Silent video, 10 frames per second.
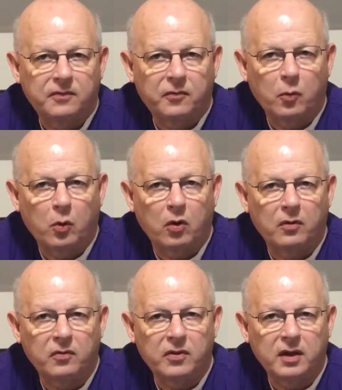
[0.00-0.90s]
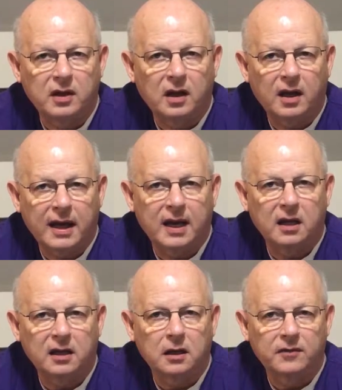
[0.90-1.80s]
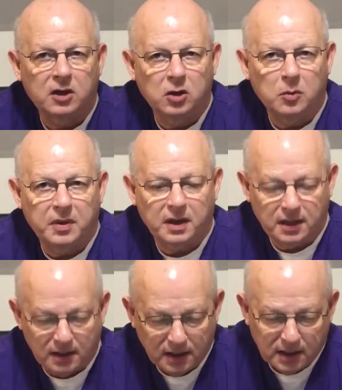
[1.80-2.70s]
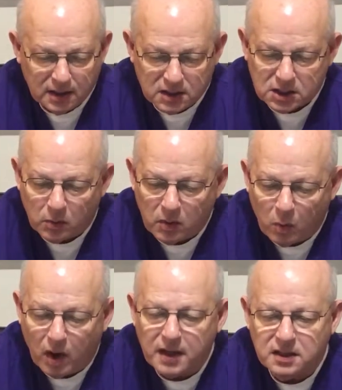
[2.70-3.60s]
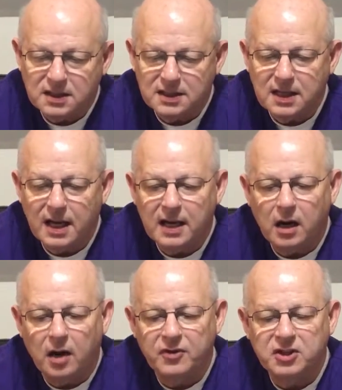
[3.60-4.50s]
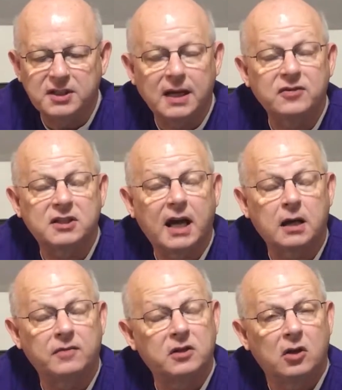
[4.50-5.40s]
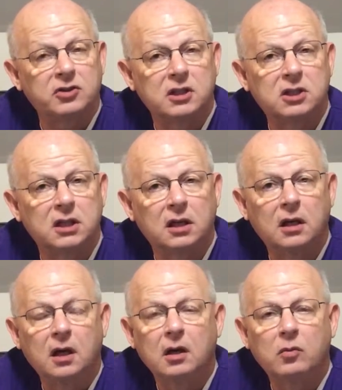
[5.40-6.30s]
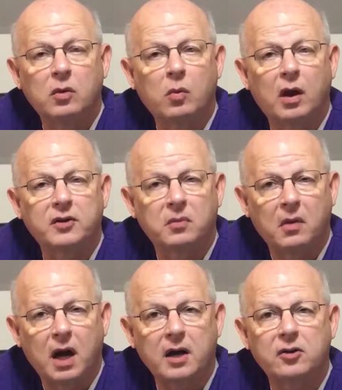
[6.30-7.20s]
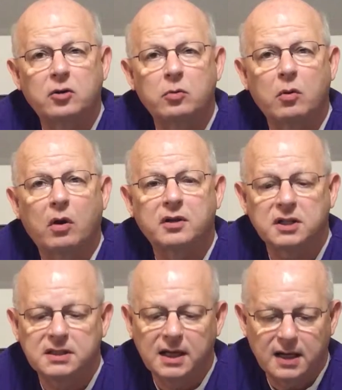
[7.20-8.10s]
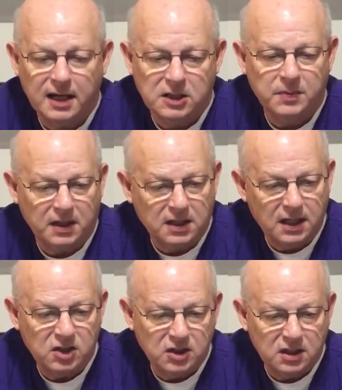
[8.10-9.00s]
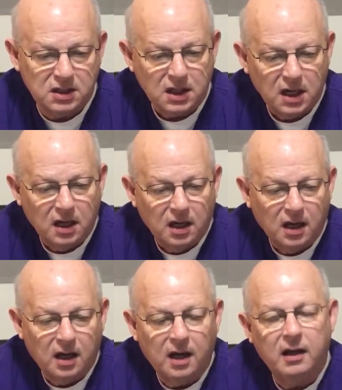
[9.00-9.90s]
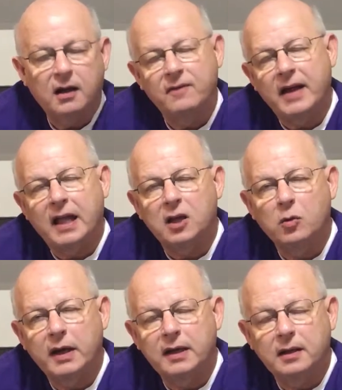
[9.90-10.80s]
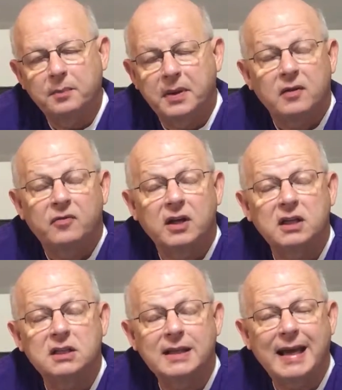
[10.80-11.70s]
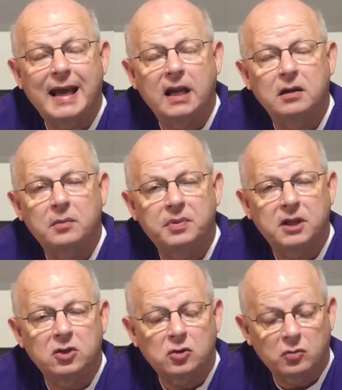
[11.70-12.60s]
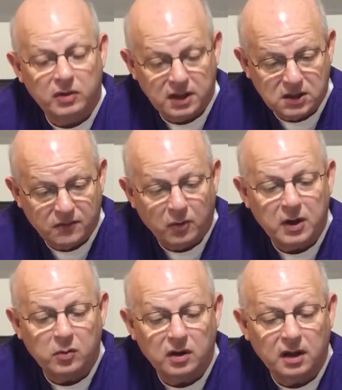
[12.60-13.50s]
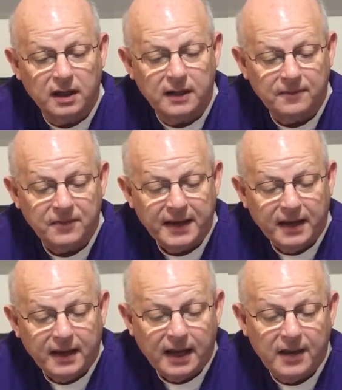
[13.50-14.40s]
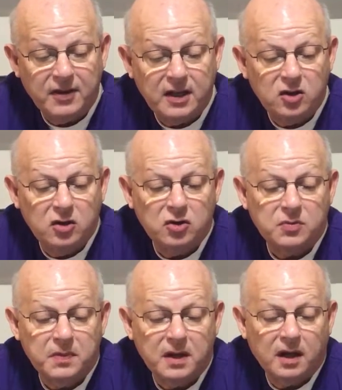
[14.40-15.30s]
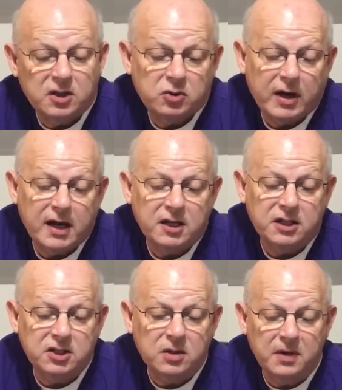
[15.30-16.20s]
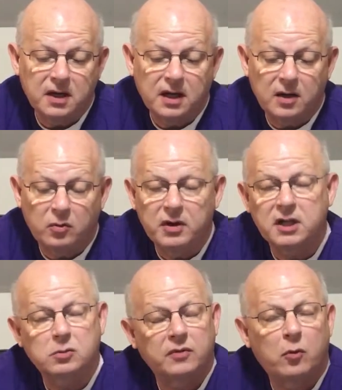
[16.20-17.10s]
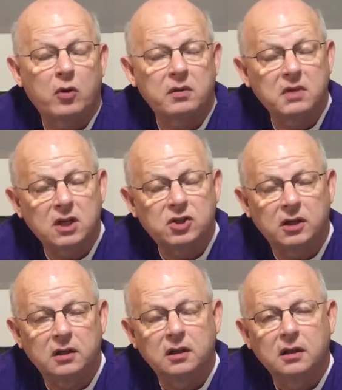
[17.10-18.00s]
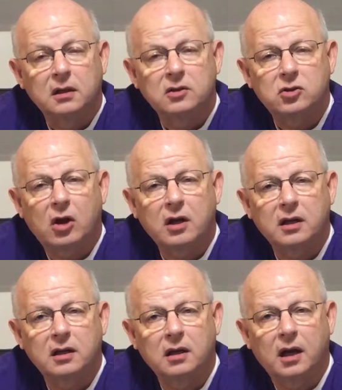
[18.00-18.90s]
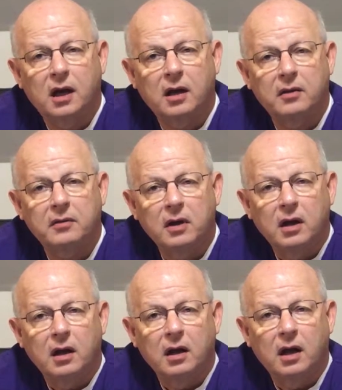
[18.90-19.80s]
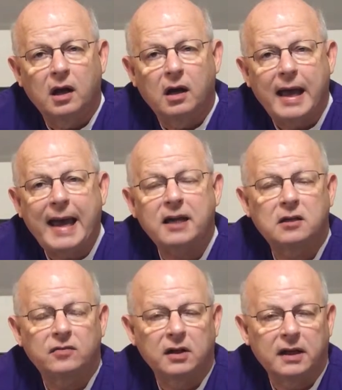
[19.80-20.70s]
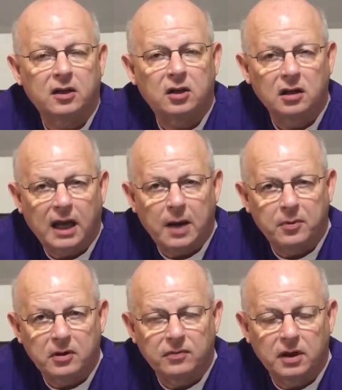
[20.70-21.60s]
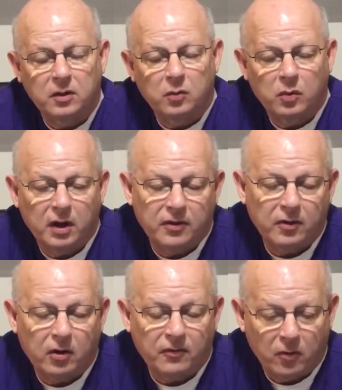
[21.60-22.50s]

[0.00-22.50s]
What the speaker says: for the handling of acute pain. So we want to stay on the safe side of dosaging. We want to monitor. We want to set expectations, evaluate benefits and potential risks frequently, and then use strategies to mitigate risk. We've already mentioned talking actively and collaboratively with our